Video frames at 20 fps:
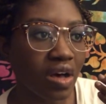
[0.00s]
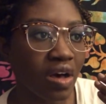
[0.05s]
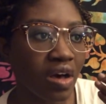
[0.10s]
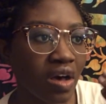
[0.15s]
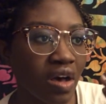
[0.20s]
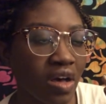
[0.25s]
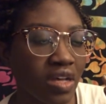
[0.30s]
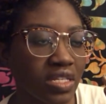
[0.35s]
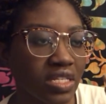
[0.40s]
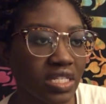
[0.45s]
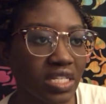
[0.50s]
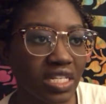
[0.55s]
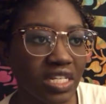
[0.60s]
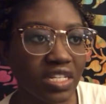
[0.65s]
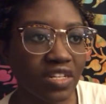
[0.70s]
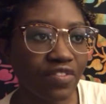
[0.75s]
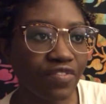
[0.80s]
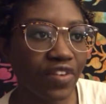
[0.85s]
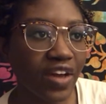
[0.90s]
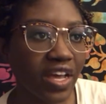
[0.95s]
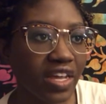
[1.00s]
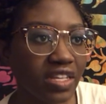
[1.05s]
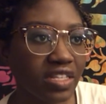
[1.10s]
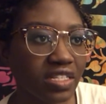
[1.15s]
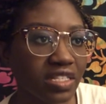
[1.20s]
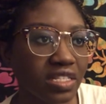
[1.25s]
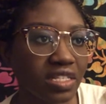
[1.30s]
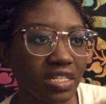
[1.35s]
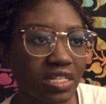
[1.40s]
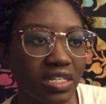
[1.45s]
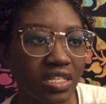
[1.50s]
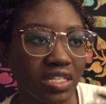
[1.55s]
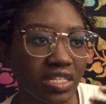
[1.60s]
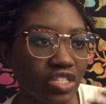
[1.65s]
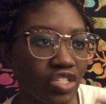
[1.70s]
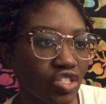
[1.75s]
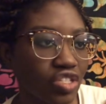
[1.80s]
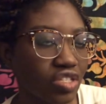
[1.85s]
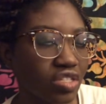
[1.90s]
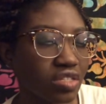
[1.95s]
a skin device
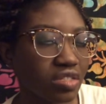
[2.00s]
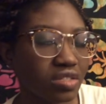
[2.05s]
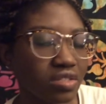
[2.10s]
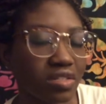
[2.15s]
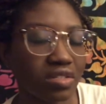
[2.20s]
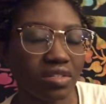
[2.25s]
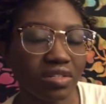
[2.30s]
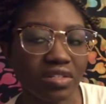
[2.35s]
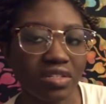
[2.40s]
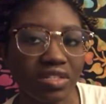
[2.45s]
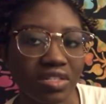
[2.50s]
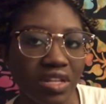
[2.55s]
is just